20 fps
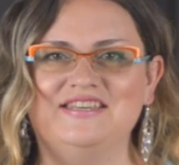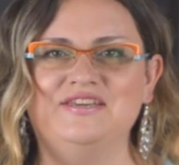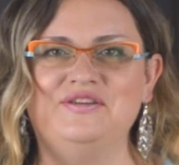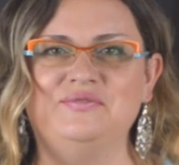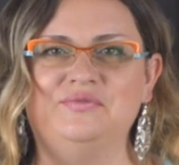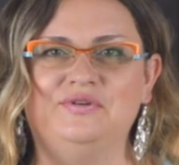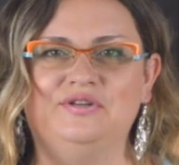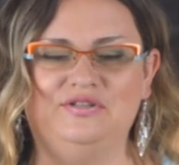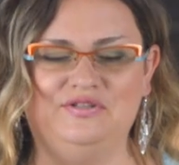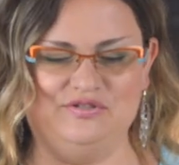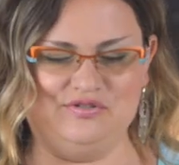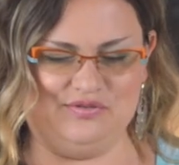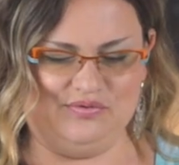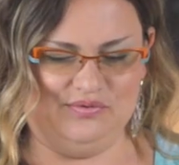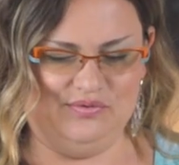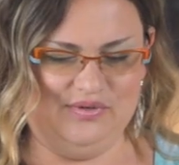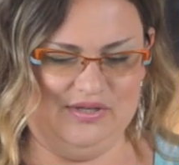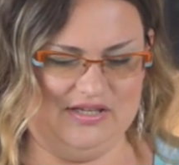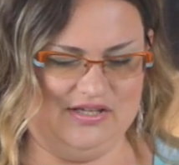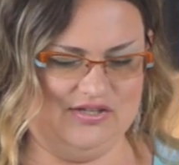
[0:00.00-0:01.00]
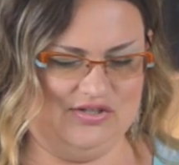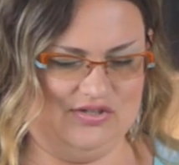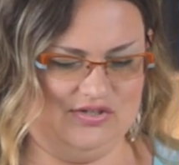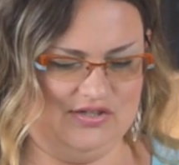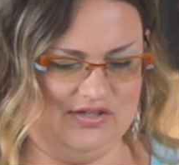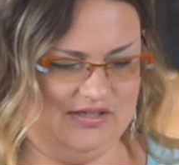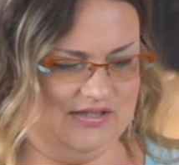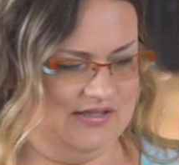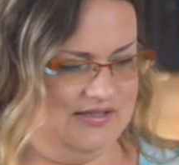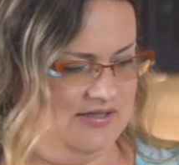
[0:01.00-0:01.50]
thing you want to do is
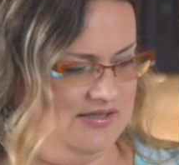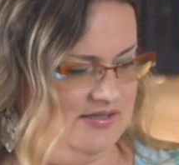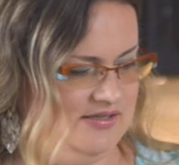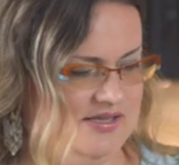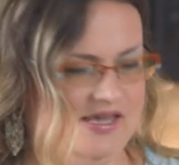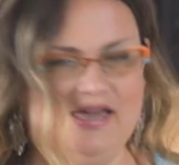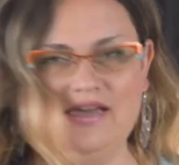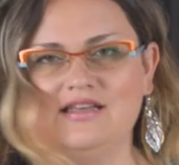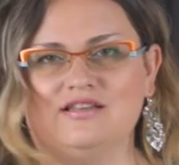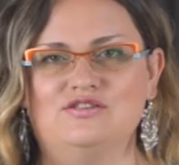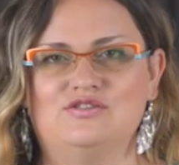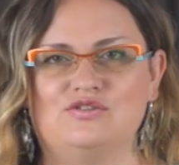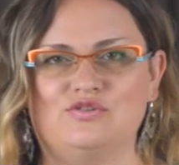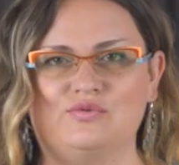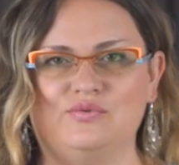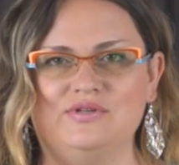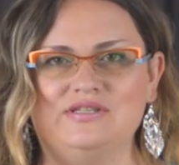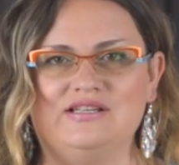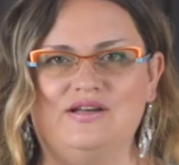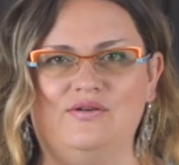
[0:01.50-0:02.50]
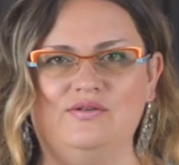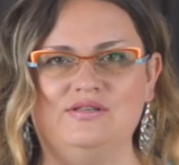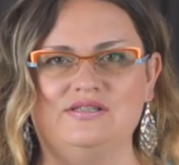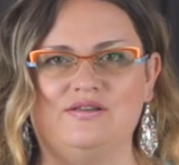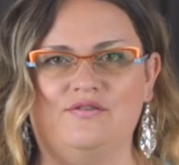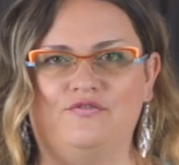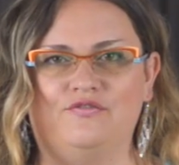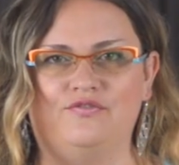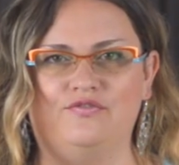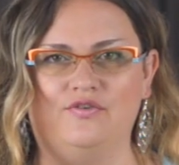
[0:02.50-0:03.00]
just take and squeeze out
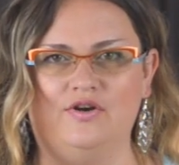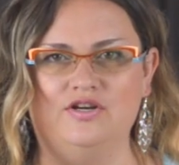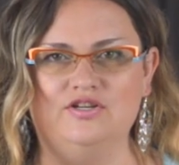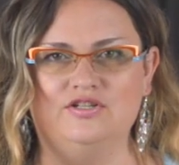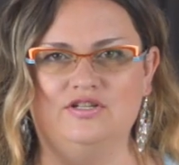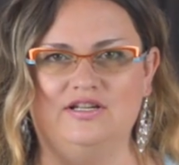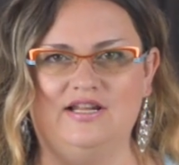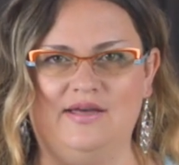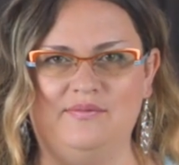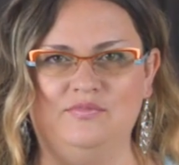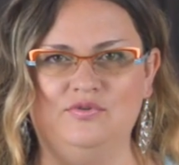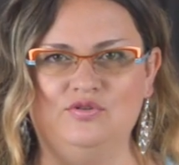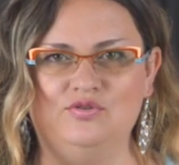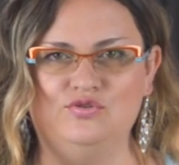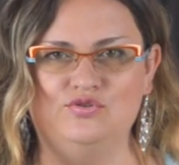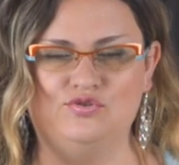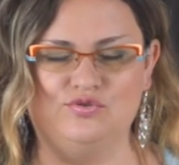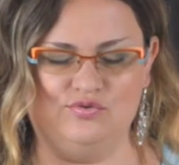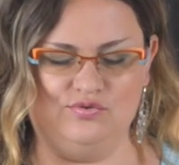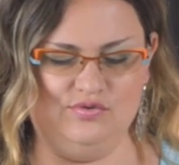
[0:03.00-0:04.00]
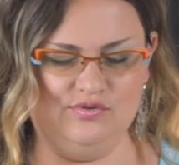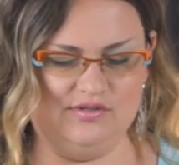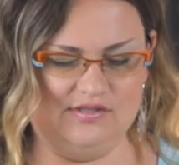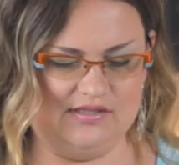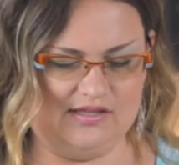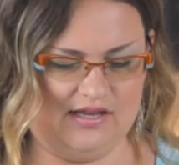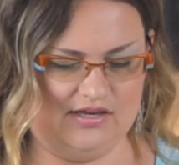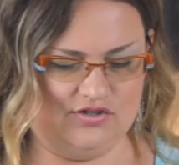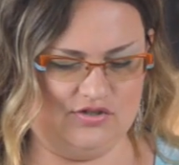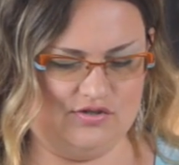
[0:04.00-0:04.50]
some fresh lemon
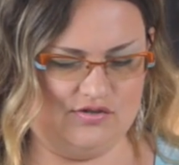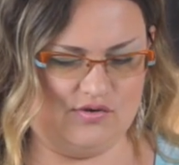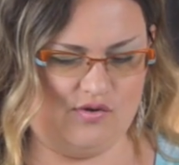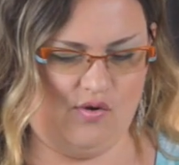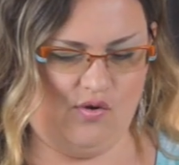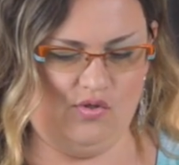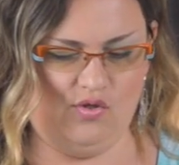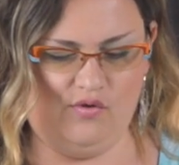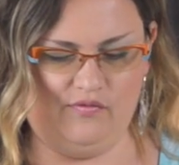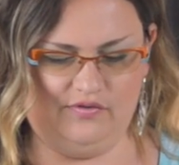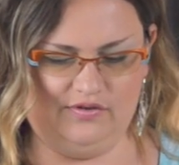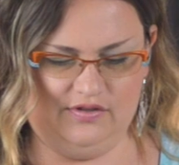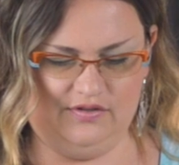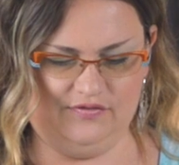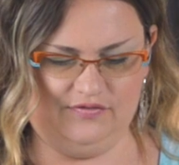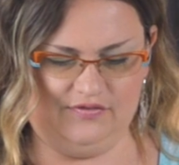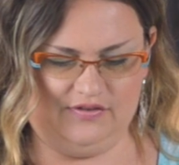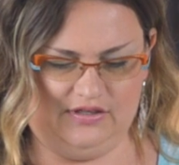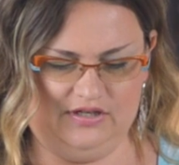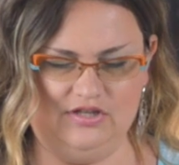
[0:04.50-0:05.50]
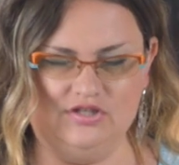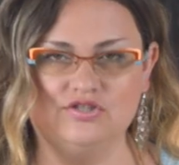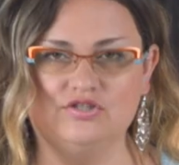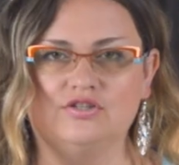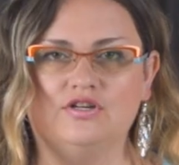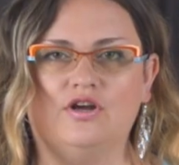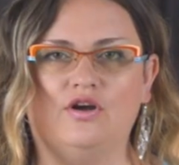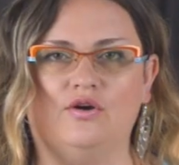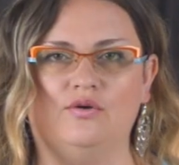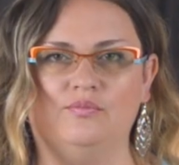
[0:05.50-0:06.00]
juice just all over the
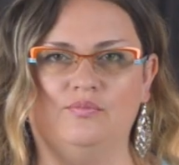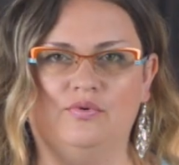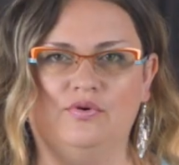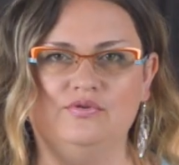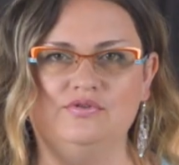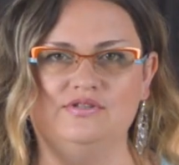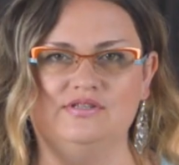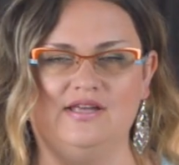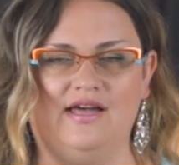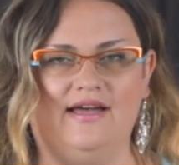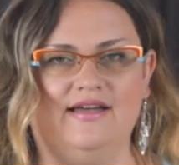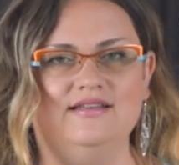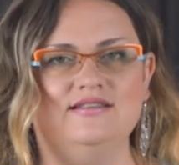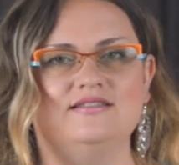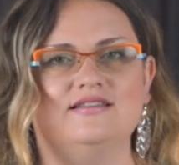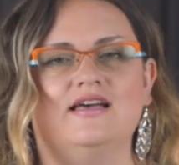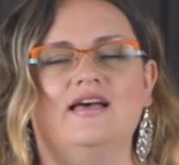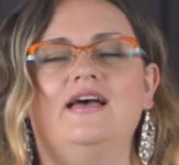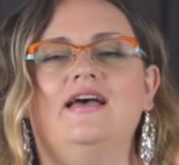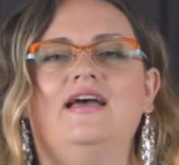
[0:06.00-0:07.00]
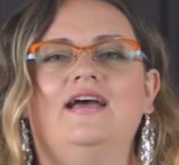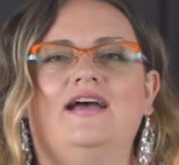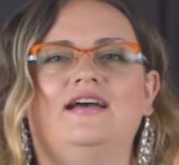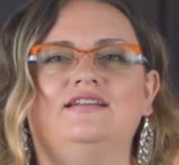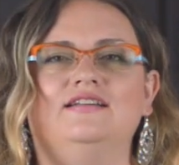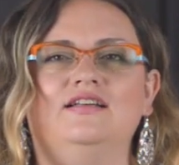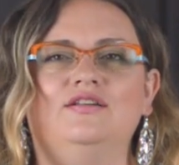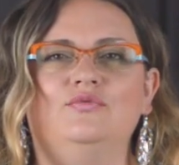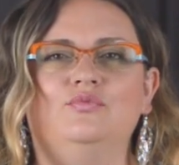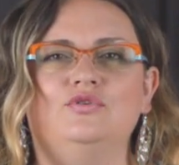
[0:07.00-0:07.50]
fish on both sides.
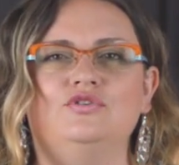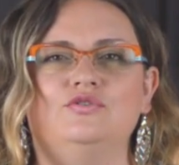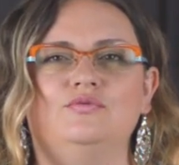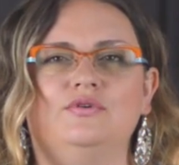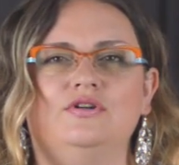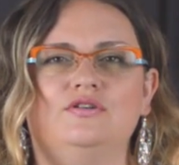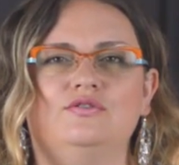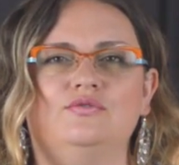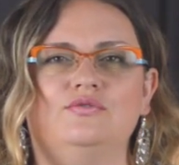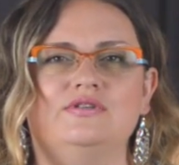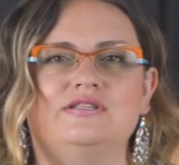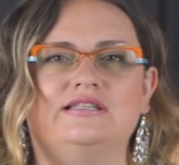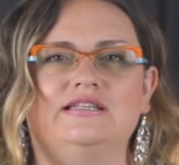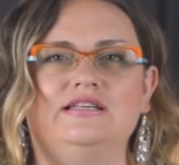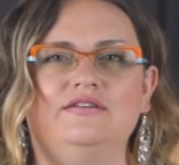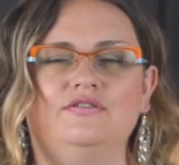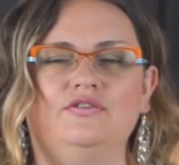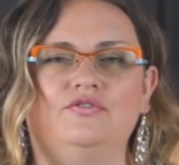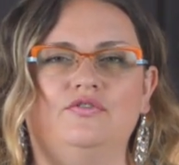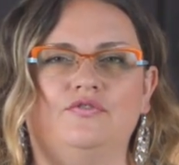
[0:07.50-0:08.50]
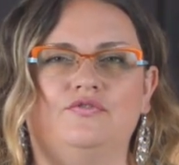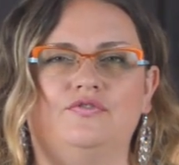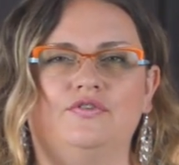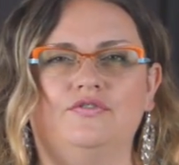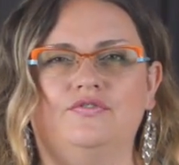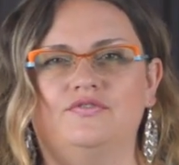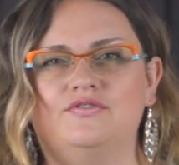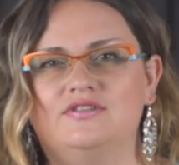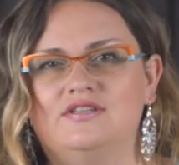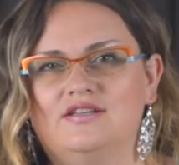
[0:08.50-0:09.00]
And then what you want to do is leave it for
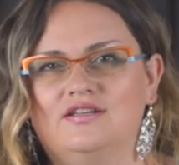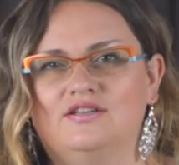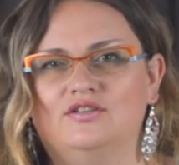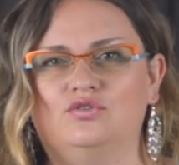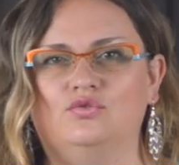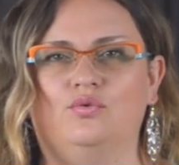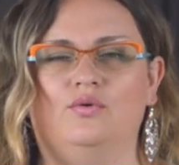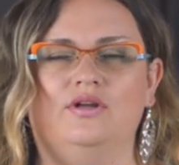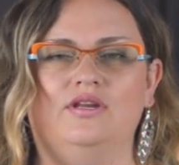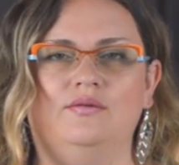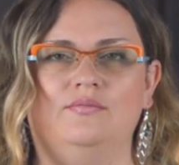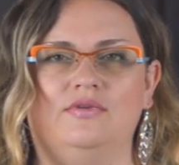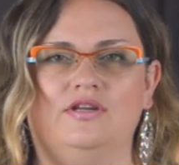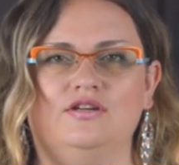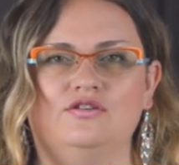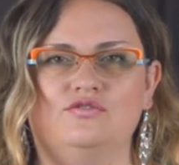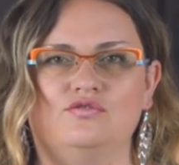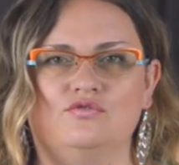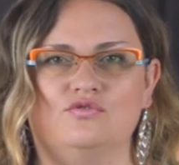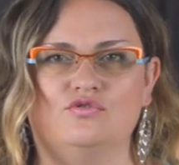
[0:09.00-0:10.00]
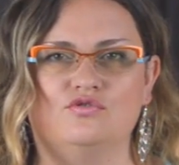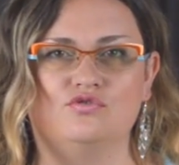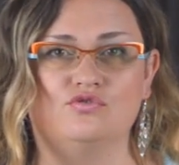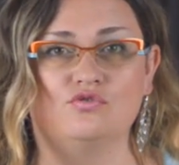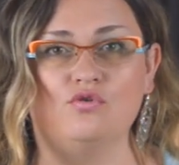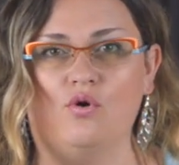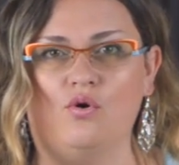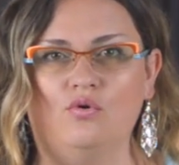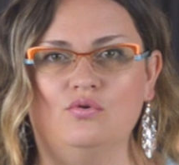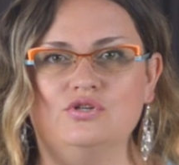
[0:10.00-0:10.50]
15-20 minutes or
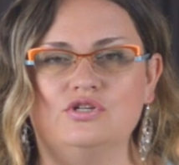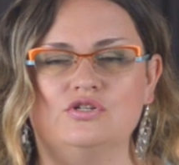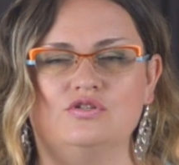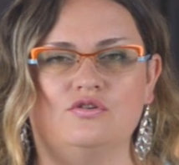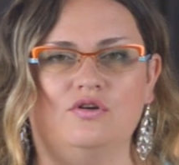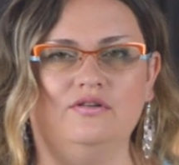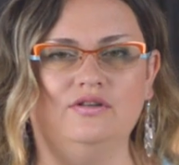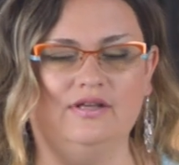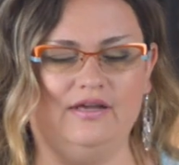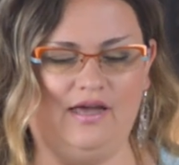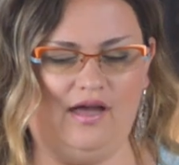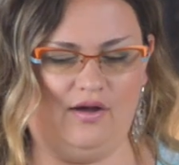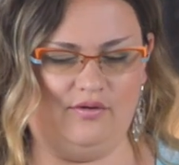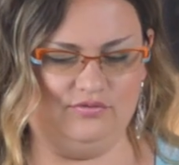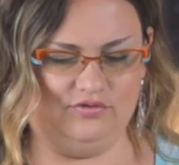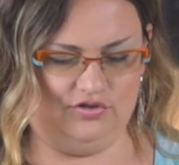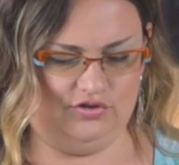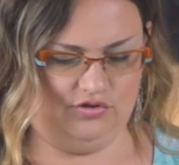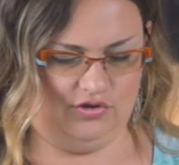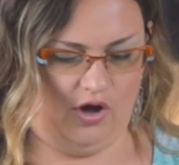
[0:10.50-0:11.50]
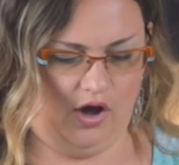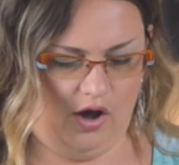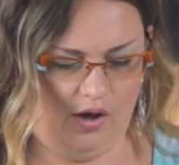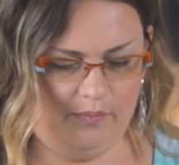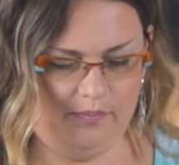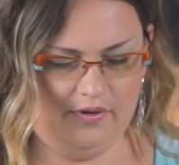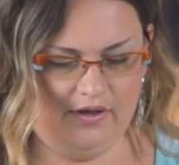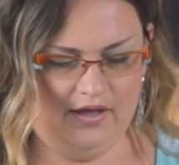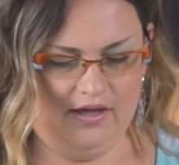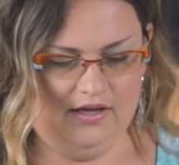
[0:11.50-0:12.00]
so just on the
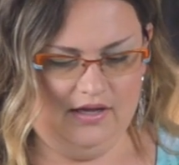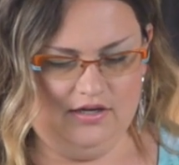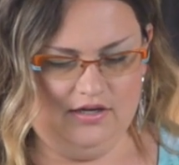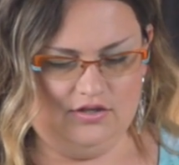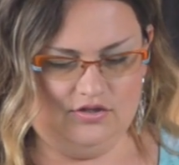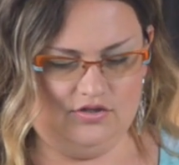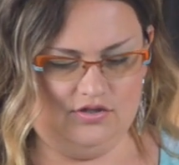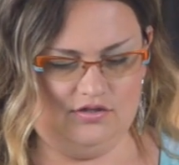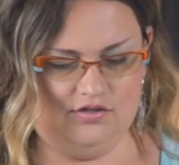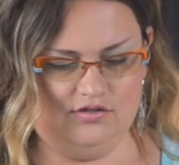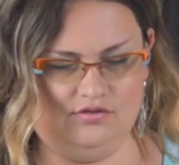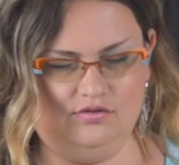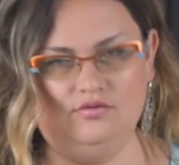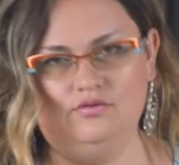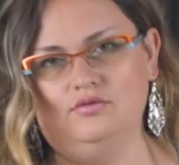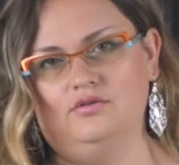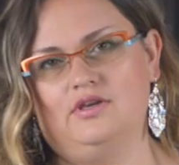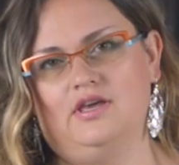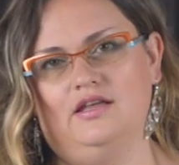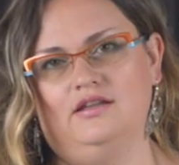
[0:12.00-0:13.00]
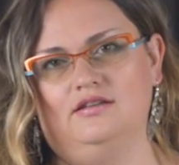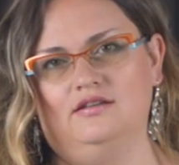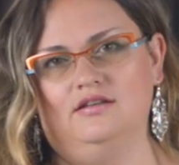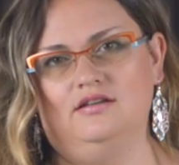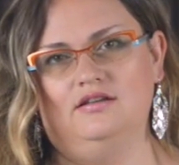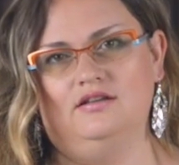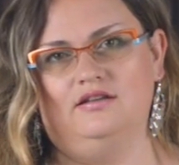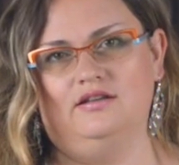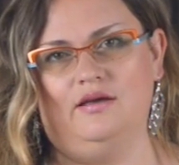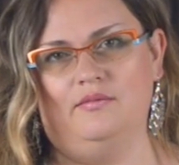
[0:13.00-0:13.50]
countertop just to get
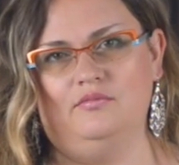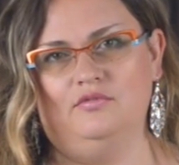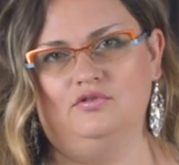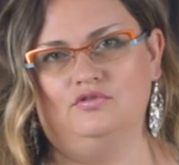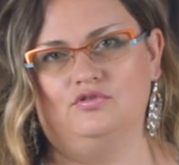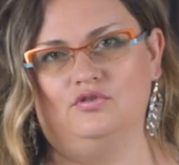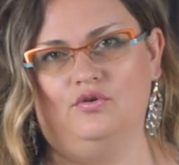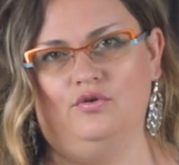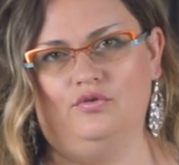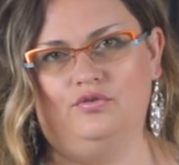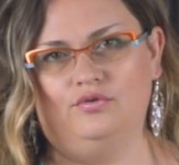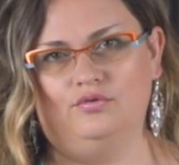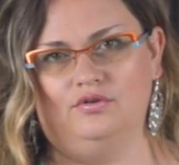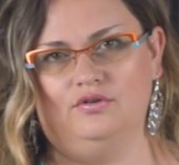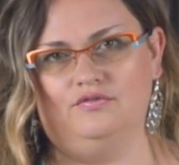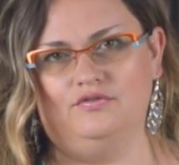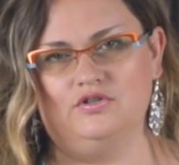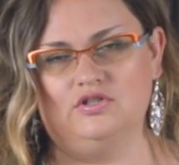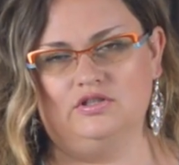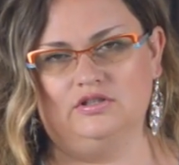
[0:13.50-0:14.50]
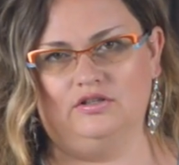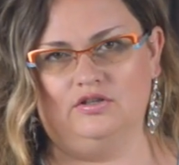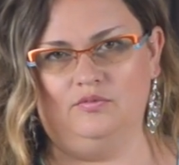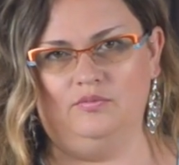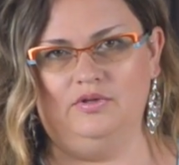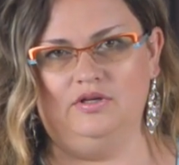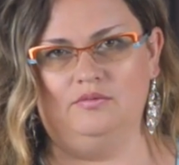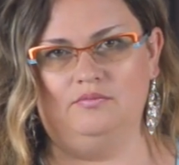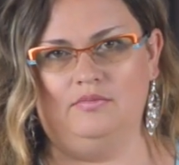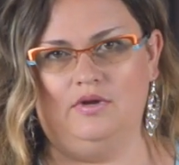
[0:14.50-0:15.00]
the lemon to go through the fish a little
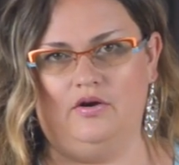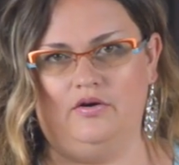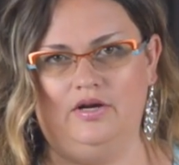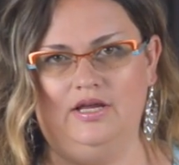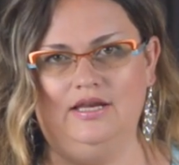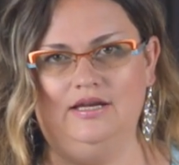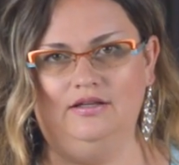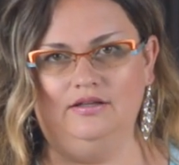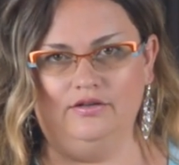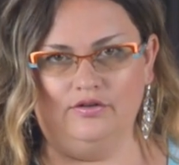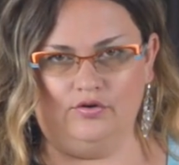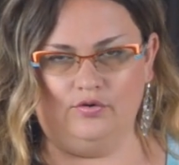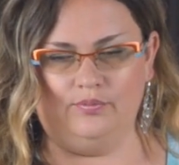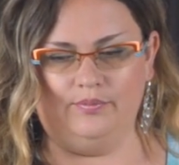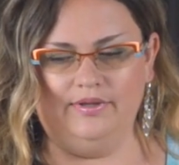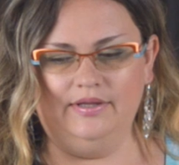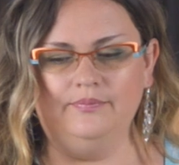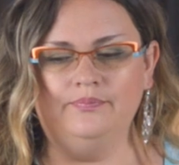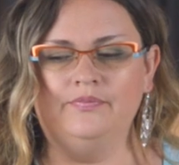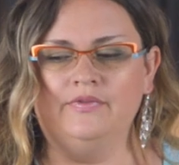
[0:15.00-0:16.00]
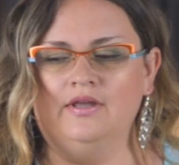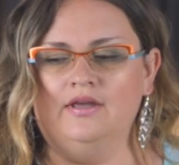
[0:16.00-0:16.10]
bit and marinate a little bit.